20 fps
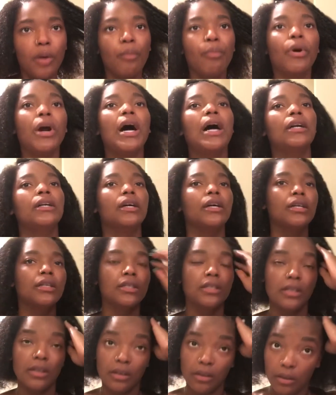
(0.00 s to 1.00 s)

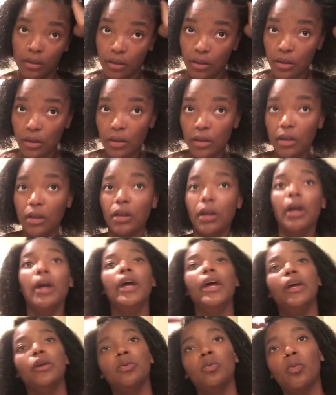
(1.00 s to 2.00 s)
product
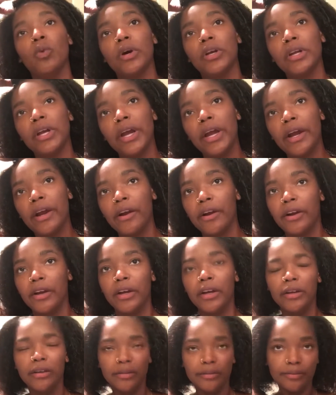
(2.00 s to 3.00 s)
in one
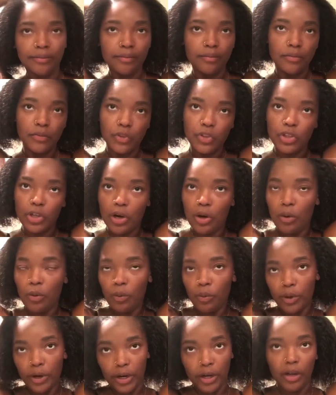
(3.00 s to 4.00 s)
area? Don't
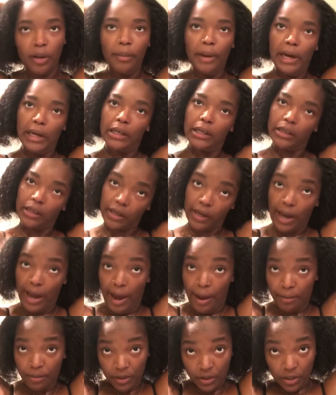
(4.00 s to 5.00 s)
worry about it. It
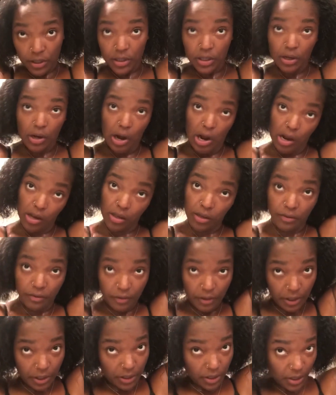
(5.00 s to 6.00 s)
happens to all of
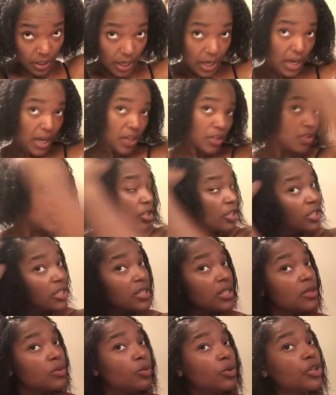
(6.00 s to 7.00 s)
us.
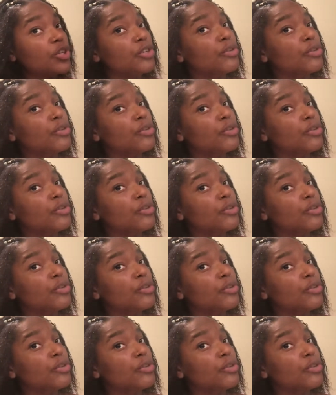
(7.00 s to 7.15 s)
Just when